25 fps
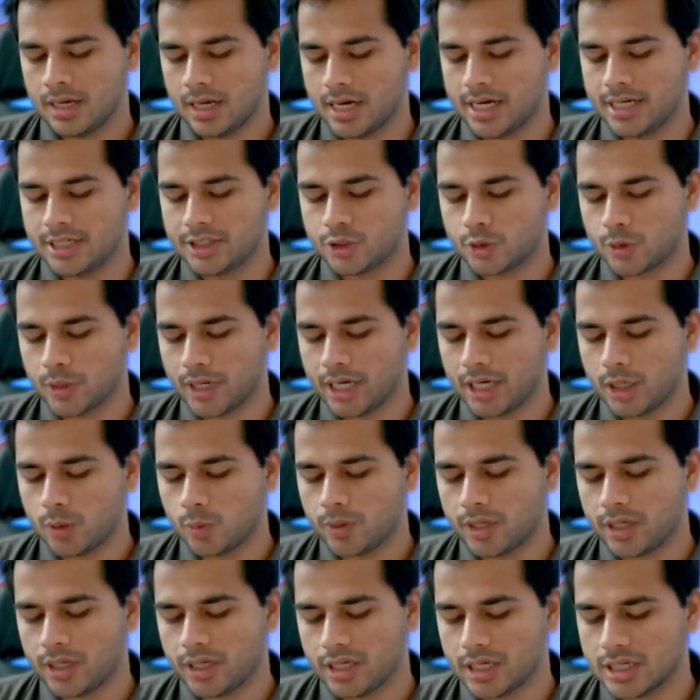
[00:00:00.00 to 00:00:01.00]
it straight
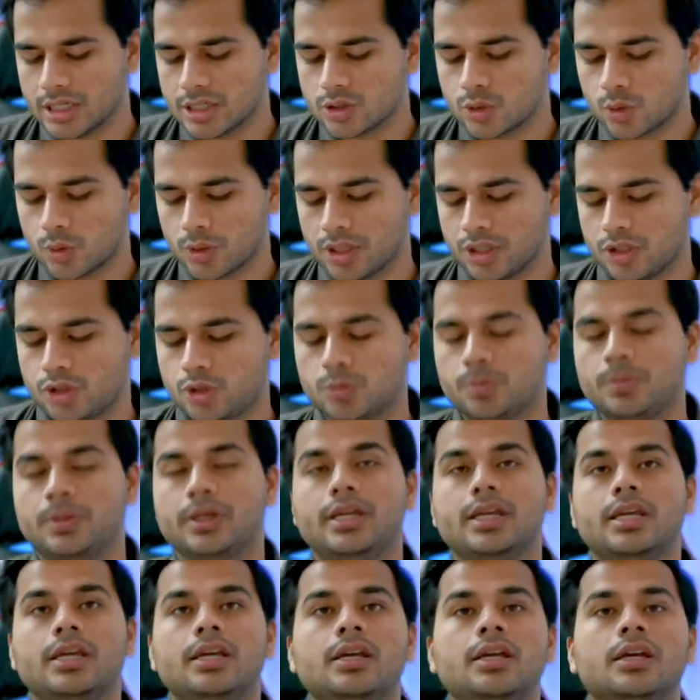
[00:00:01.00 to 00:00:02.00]
away is going to
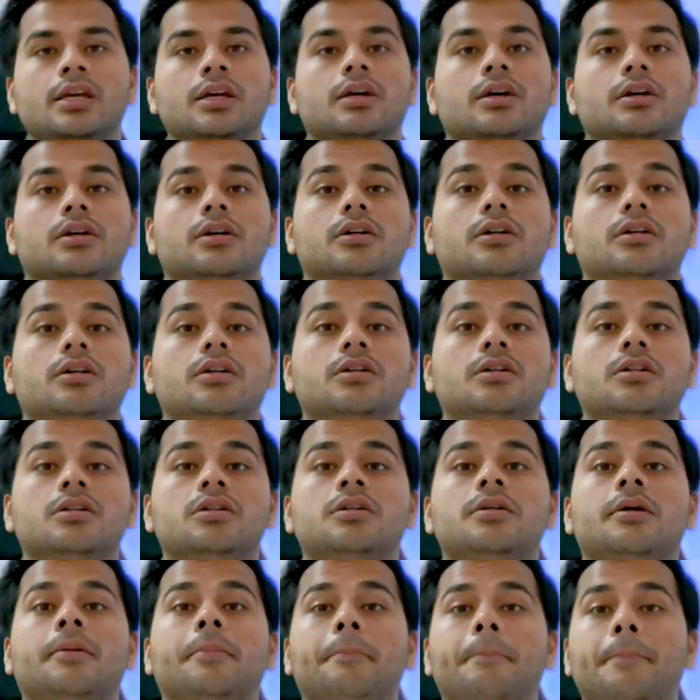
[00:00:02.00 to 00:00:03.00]
be a
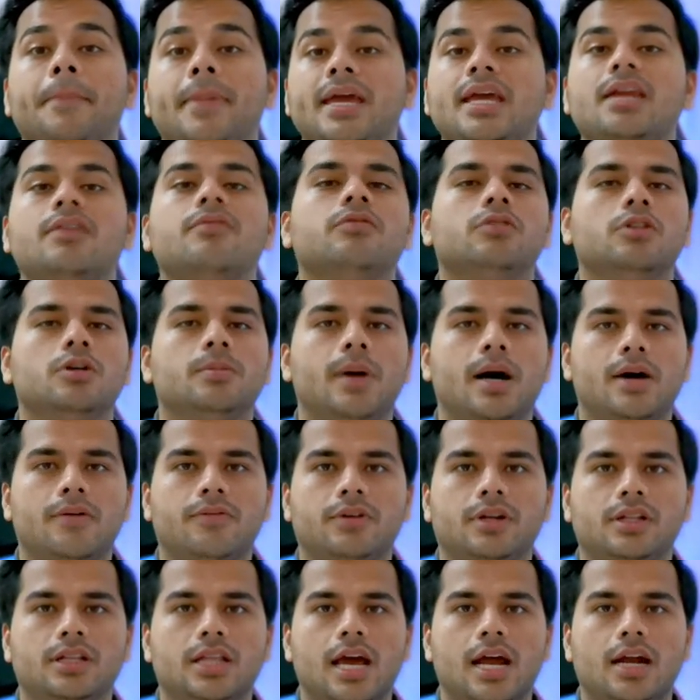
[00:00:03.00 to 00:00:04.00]
main verb
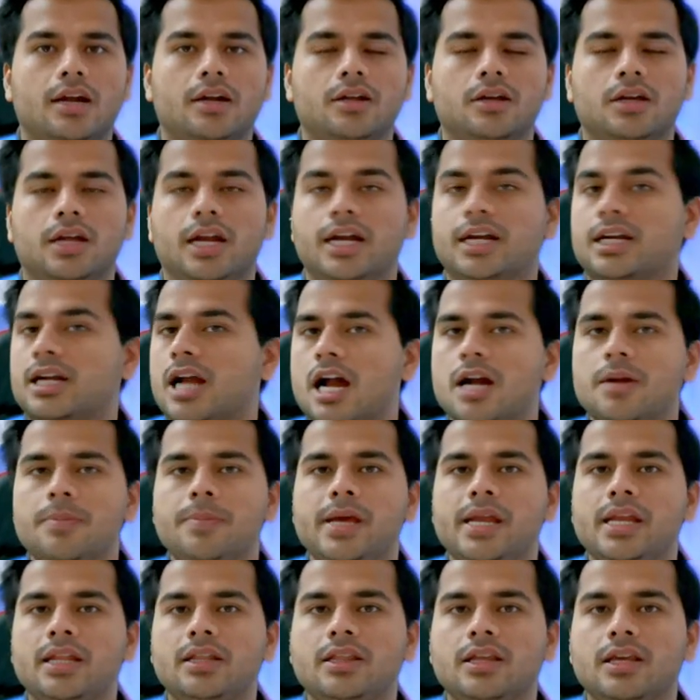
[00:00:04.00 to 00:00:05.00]
after that. It can't
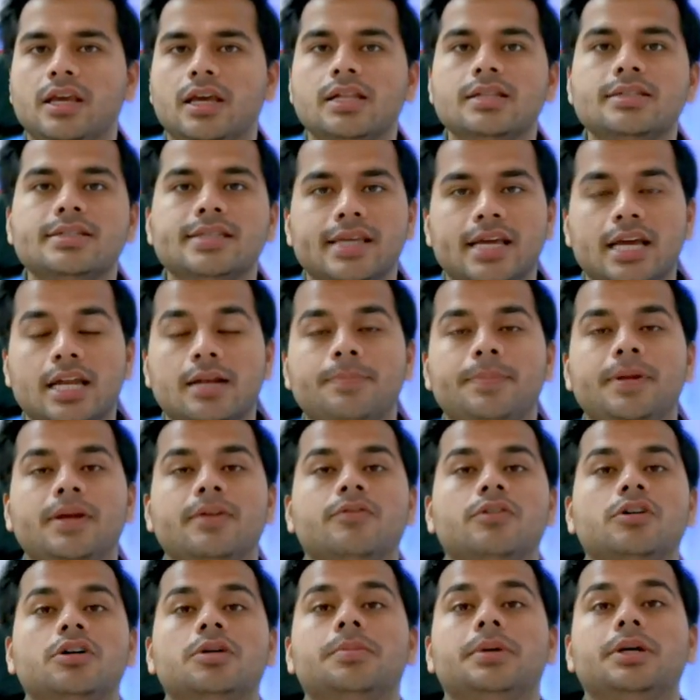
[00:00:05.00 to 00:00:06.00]
be anything else.
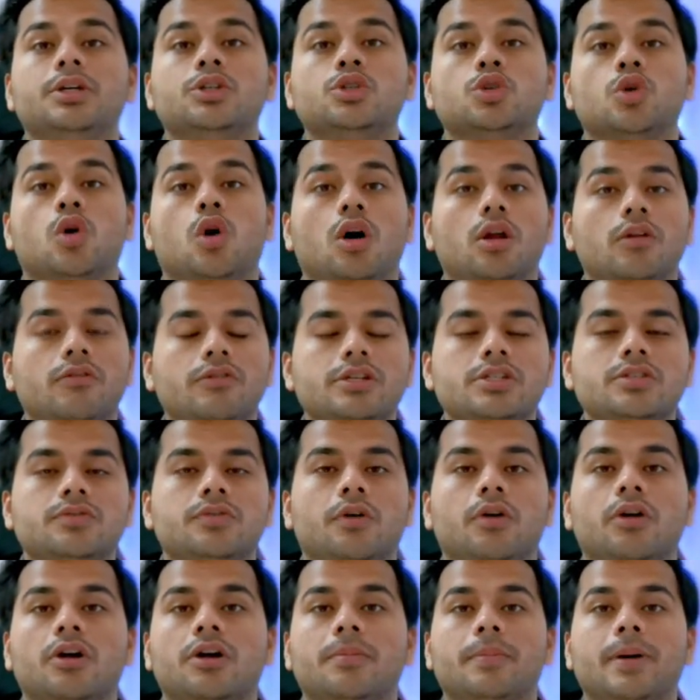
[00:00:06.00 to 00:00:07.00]
Helping verb is always
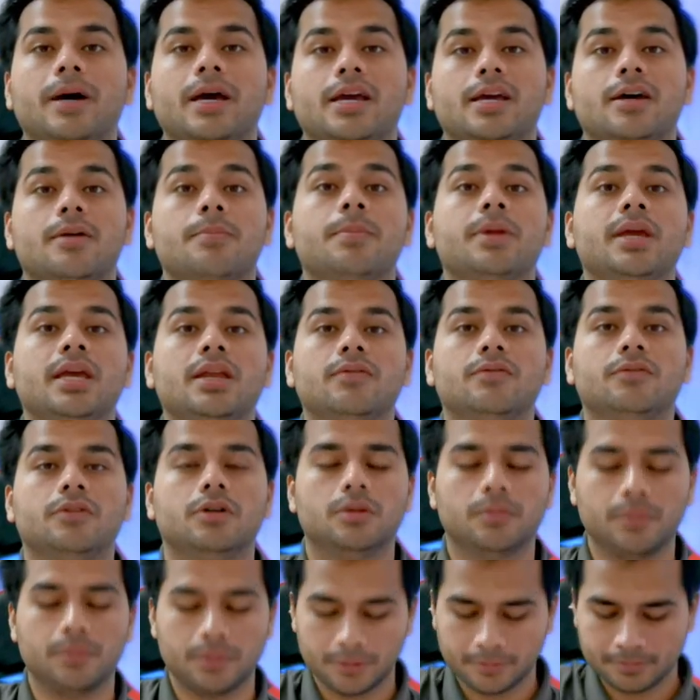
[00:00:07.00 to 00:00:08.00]
followed by a main
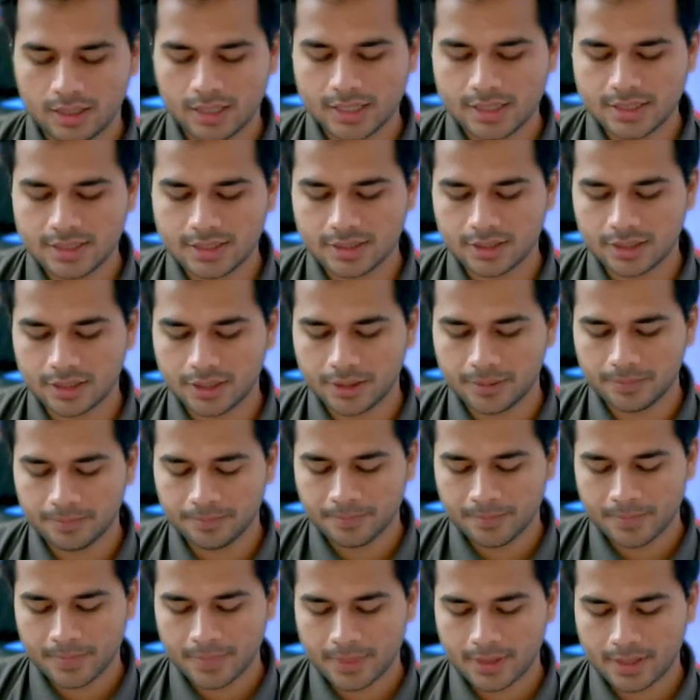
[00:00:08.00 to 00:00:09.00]
verb. Let's say
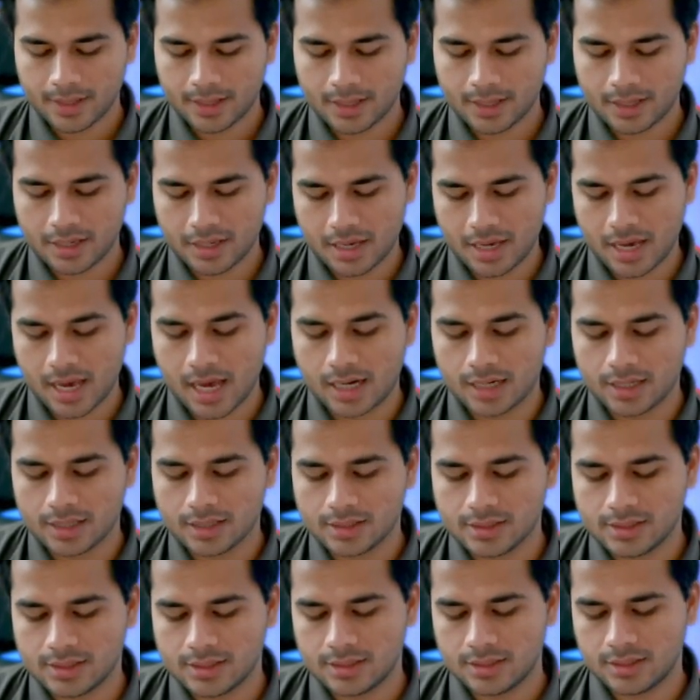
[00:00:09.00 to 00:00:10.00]

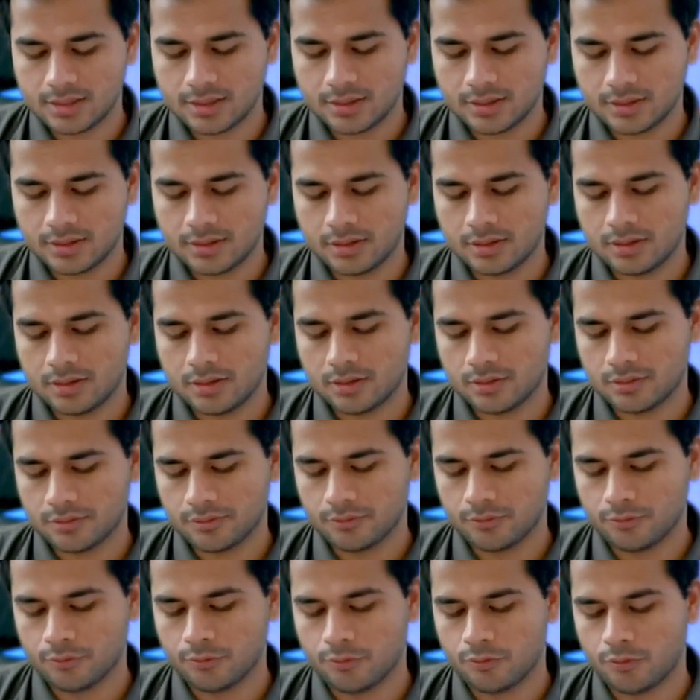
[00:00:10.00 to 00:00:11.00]
Alex
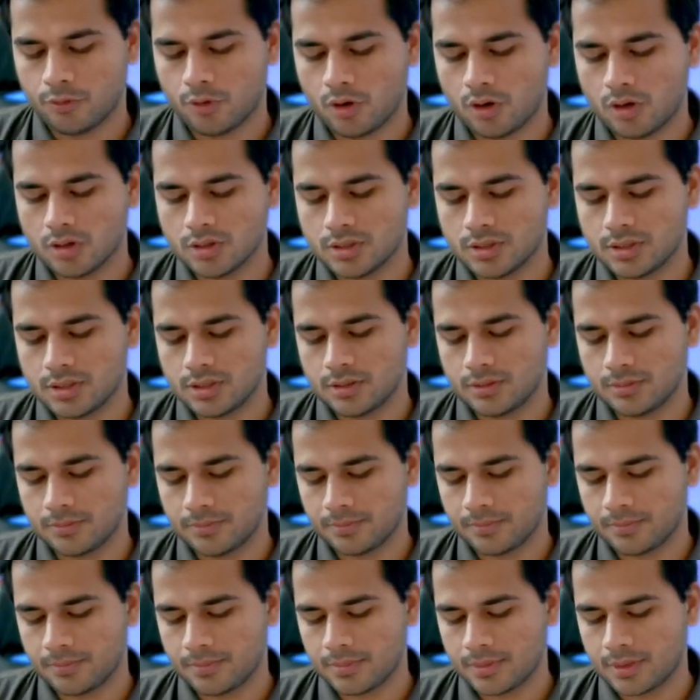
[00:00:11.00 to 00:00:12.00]
was
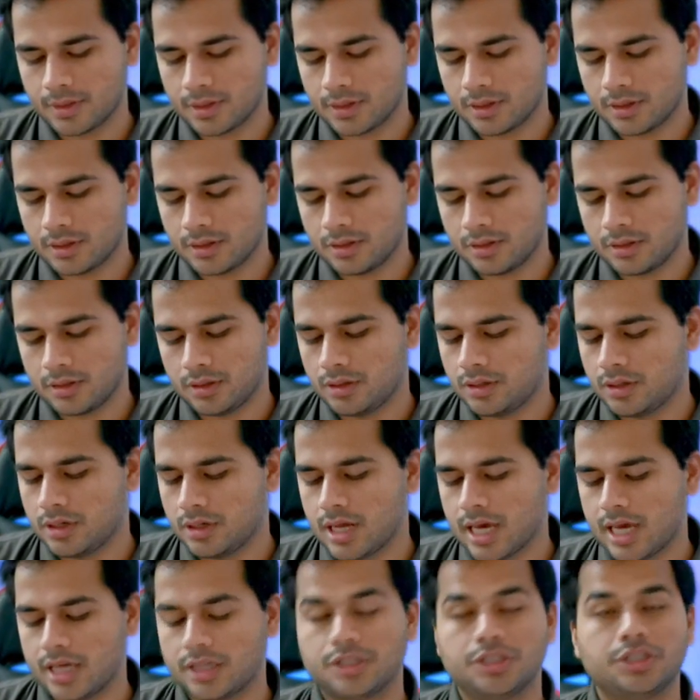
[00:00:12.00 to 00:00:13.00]

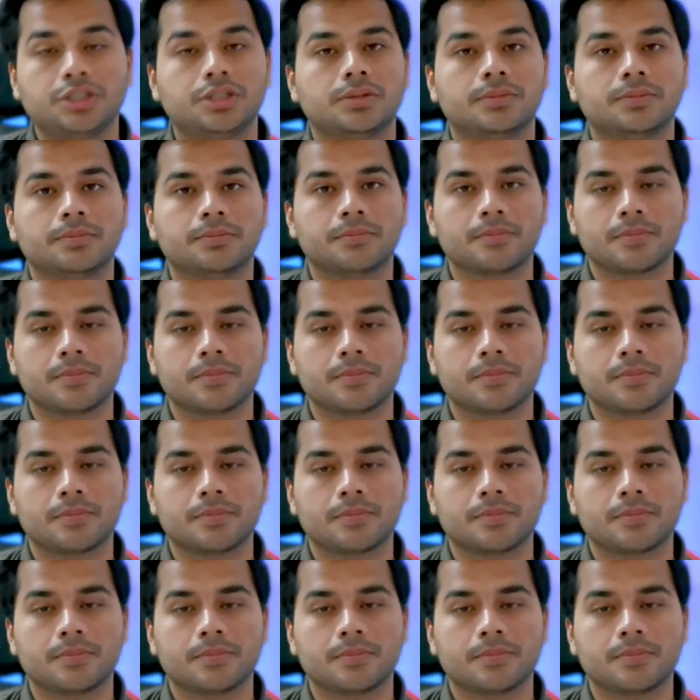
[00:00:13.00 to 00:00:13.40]
dash.